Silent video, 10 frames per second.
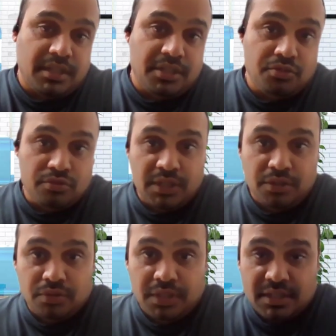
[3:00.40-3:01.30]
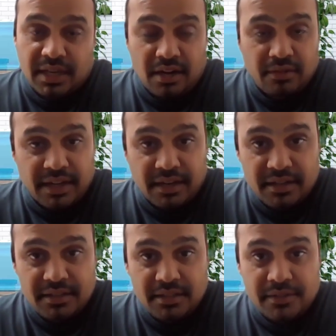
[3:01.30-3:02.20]
they usually do this kind of
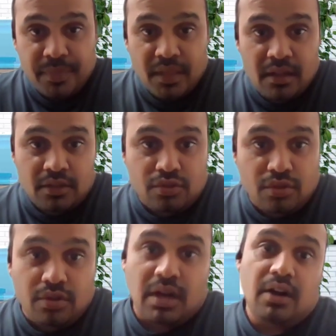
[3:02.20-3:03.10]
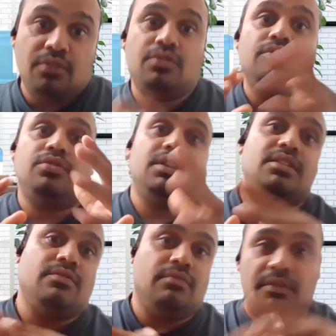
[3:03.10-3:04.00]
analysis. So how to do
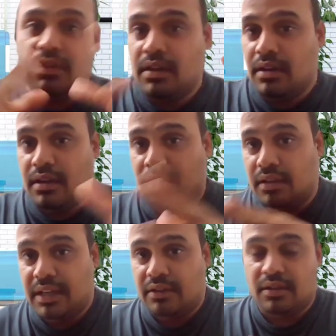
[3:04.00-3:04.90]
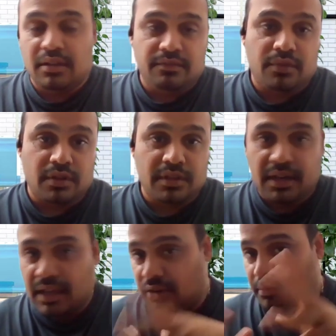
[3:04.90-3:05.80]
this? We will uh, that for
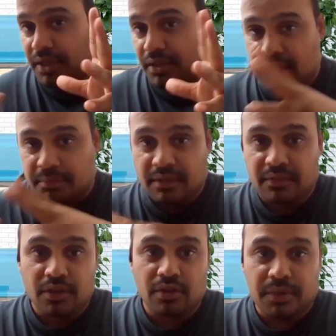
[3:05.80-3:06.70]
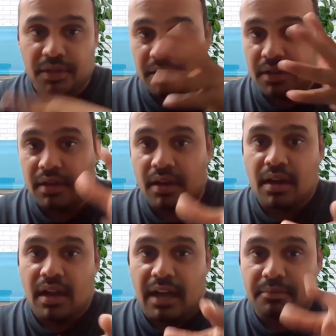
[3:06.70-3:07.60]
that I will make a separate video, but here
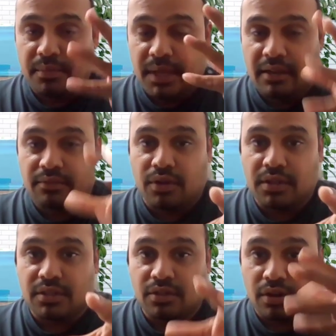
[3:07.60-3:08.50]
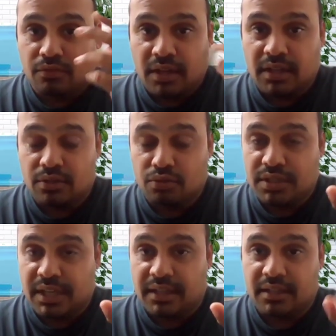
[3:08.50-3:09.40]
I'm mainly focusing on what are those
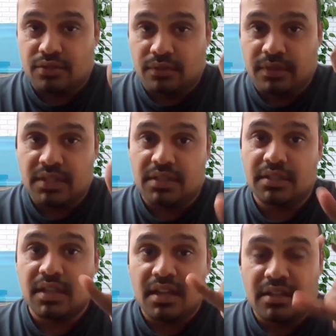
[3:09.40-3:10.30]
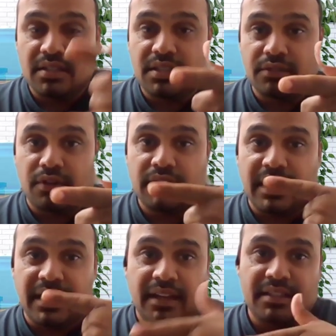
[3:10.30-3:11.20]
techniques. So first is GWAS
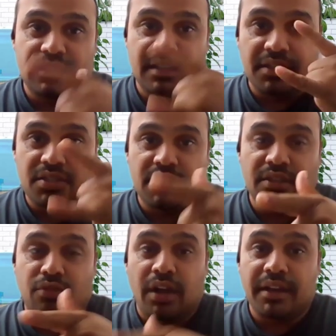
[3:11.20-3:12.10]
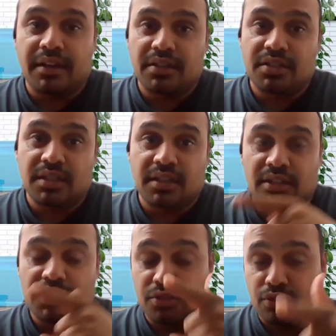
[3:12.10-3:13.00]
analysis that that is gene wide gene
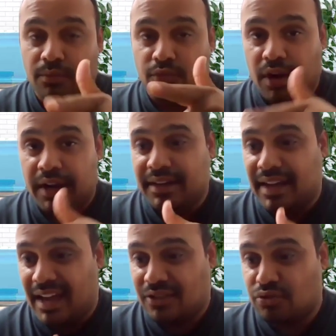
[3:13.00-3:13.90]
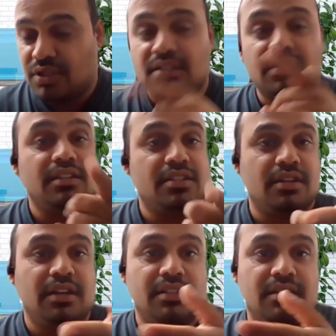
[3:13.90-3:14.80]
genome wide association
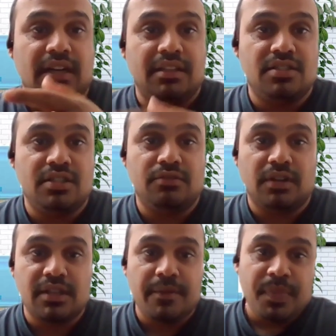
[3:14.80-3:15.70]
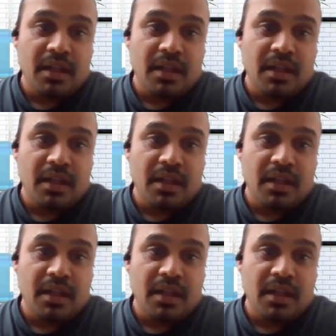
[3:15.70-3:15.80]
studies that is GWAS